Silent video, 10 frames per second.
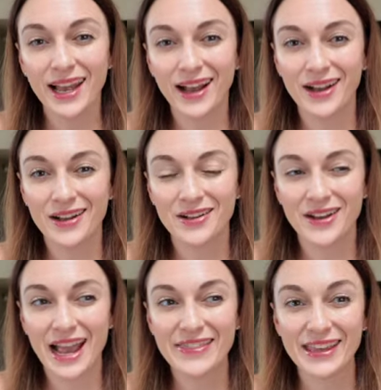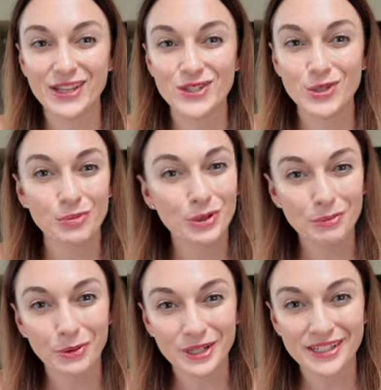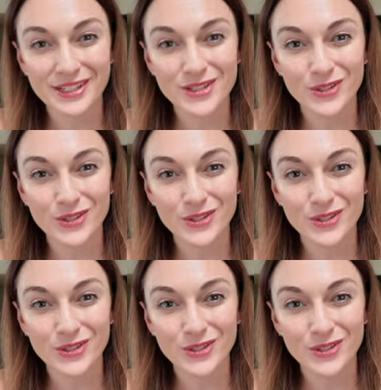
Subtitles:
I think it's super important